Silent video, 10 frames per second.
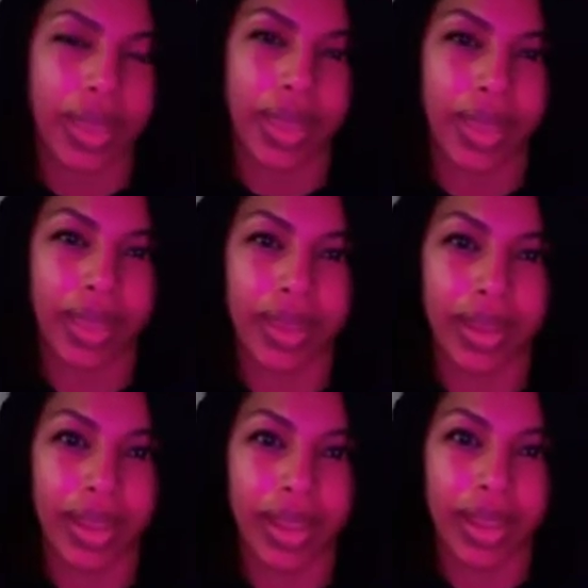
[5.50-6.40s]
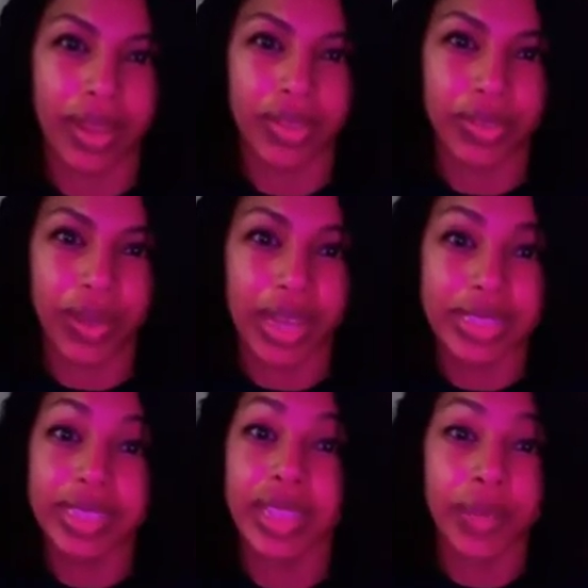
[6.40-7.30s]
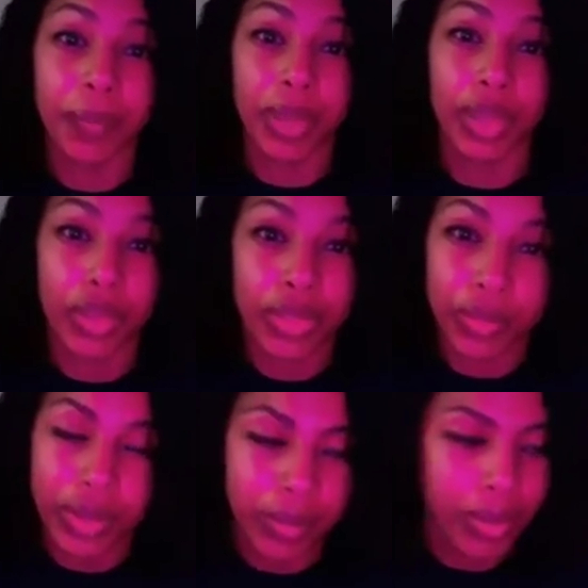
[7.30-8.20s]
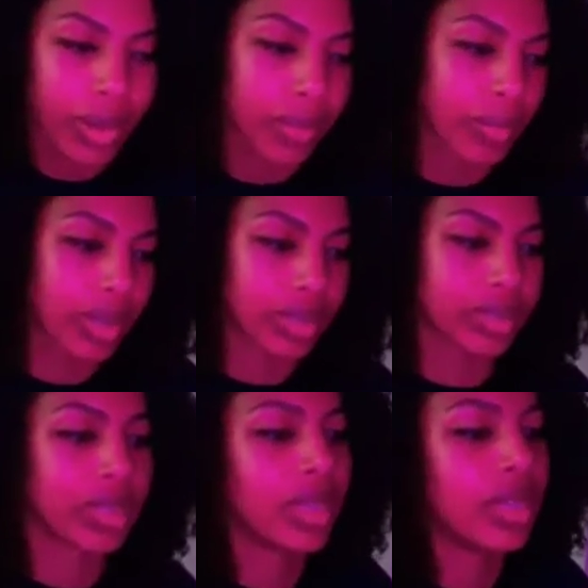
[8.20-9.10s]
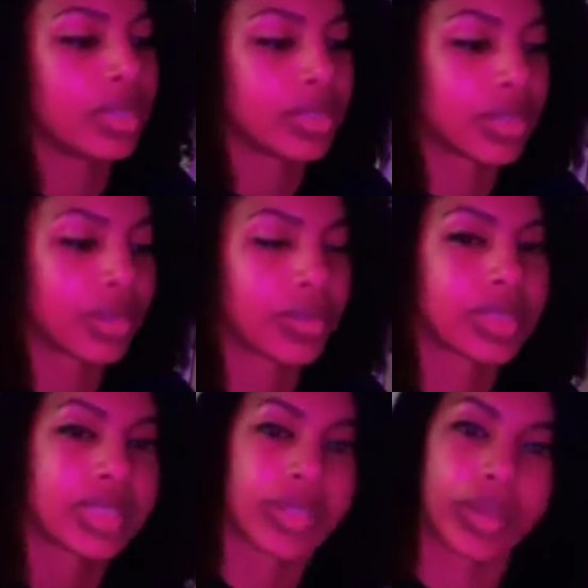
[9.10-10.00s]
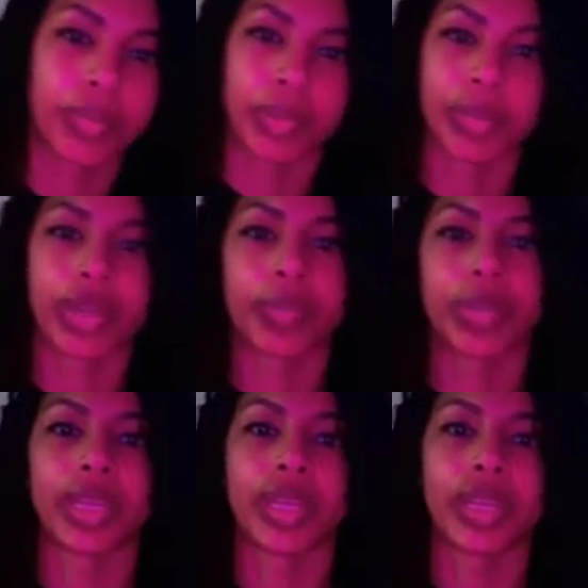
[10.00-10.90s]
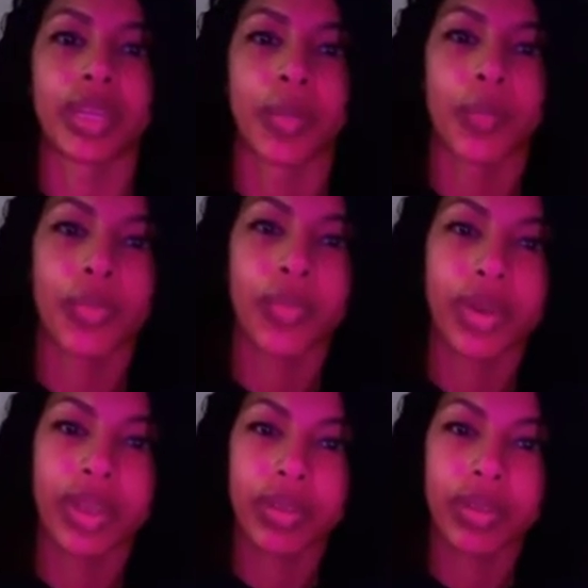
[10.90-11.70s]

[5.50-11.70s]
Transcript: ahead and you guys can pick 3 pyramids. So this is going to be pyramid number 1.